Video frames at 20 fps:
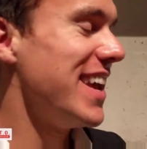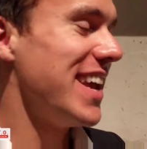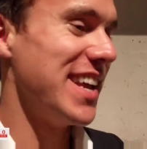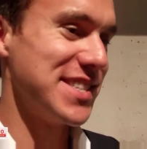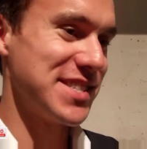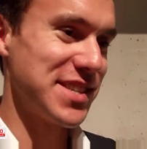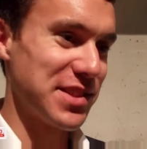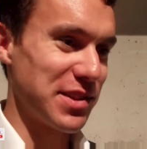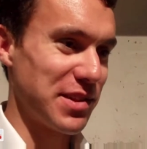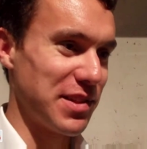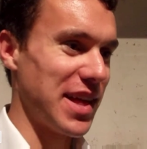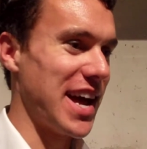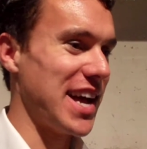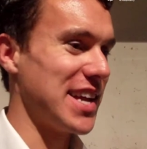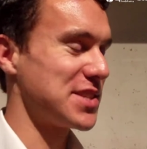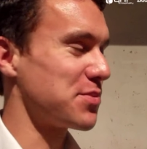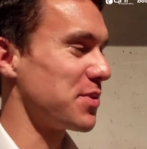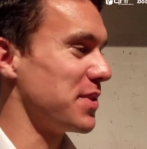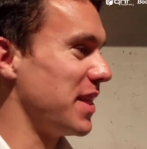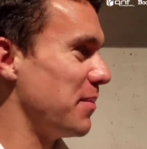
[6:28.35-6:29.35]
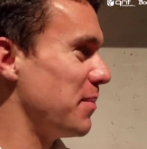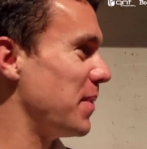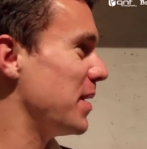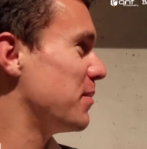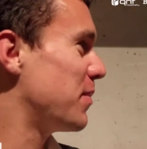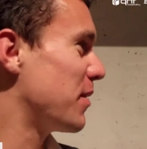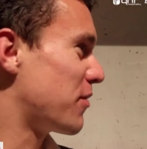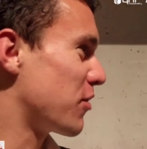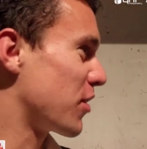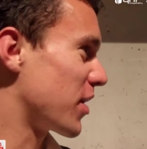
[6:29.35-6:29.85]
Is it the last one they made
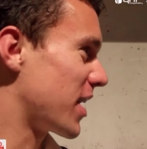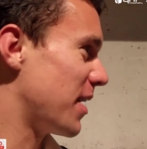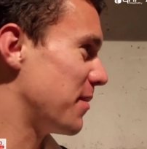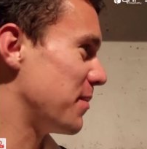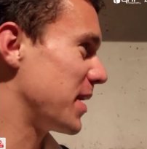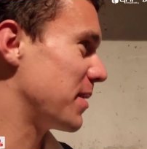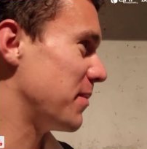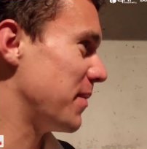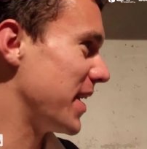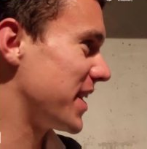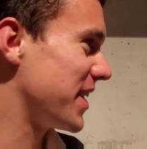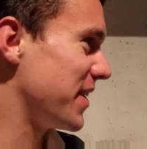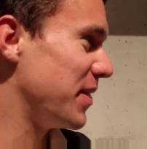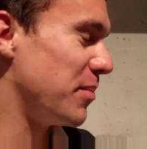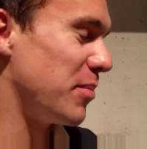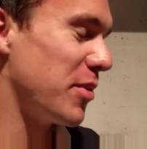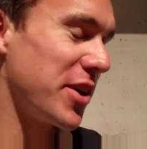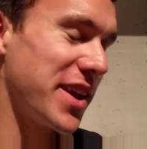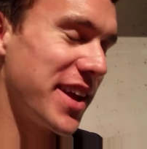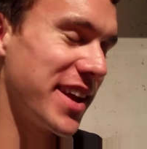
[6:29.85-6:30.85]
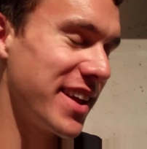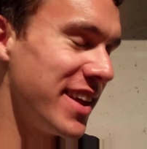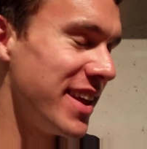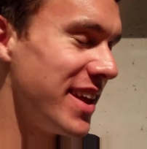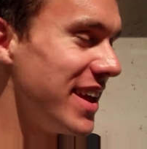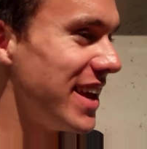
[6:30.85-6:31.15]
before coming and making the booking?